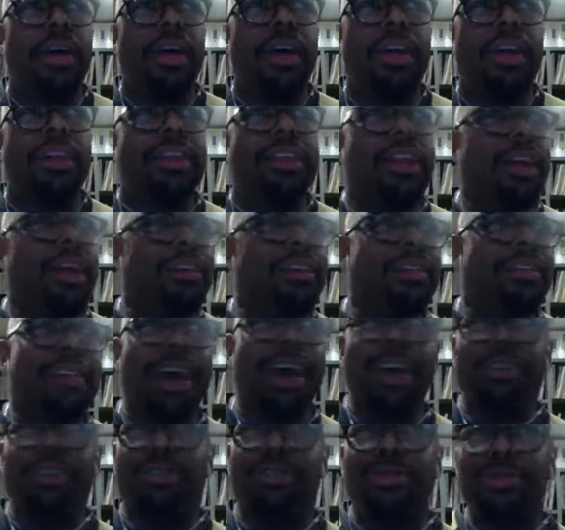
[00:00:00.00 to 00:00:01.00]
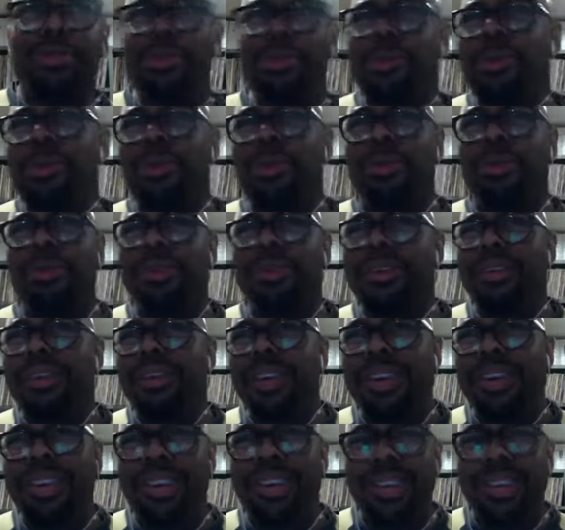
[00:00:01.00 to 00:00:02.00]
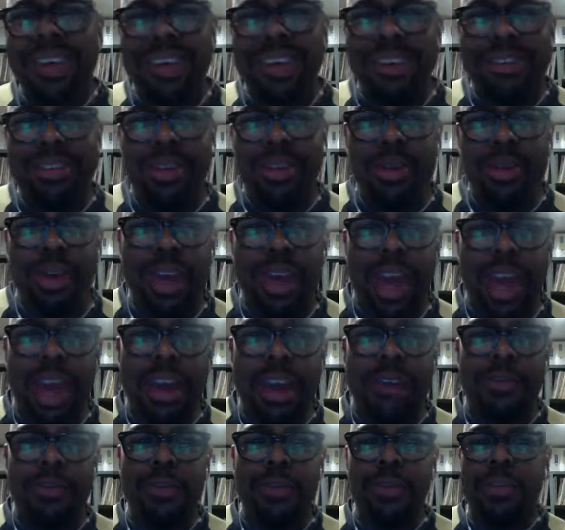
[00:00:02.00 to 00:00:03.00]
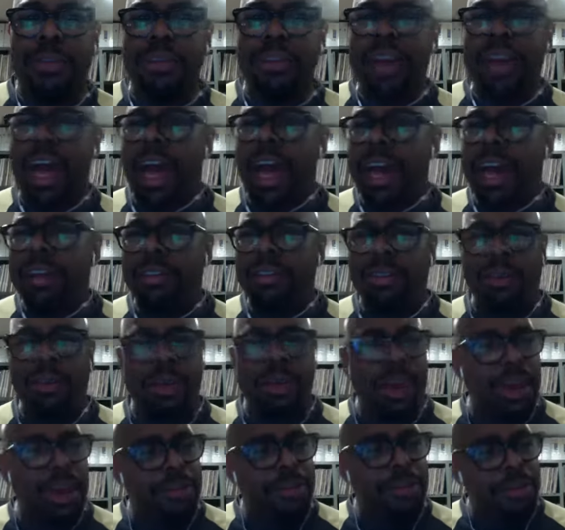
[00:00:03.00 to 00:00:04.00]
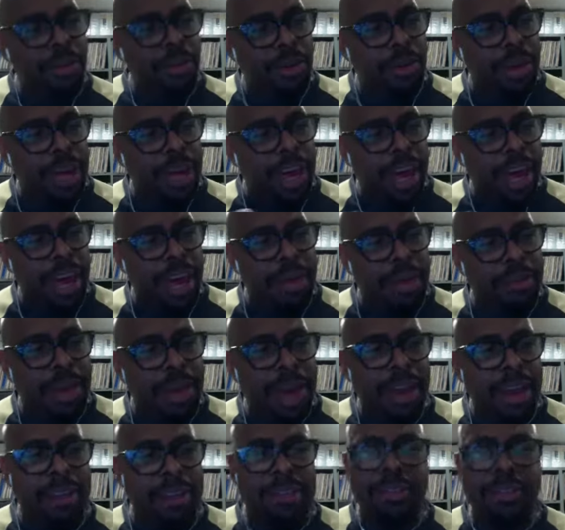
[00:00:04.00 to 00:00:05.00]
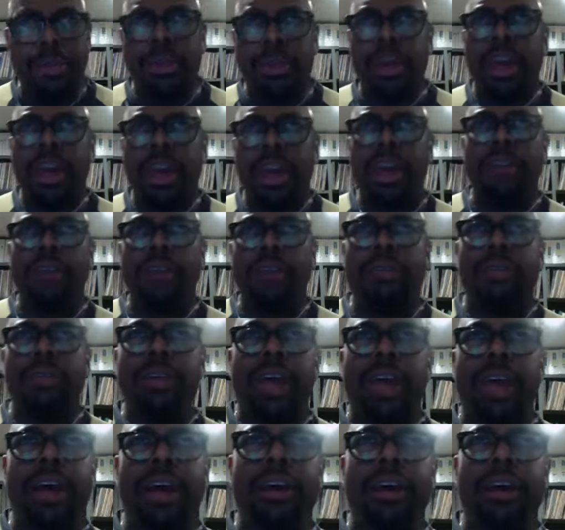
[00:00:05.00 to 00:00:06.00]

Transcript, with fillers: that's not true. You know, it's okay if you're shy. It's okay if you want to hang back. It's okay if you're not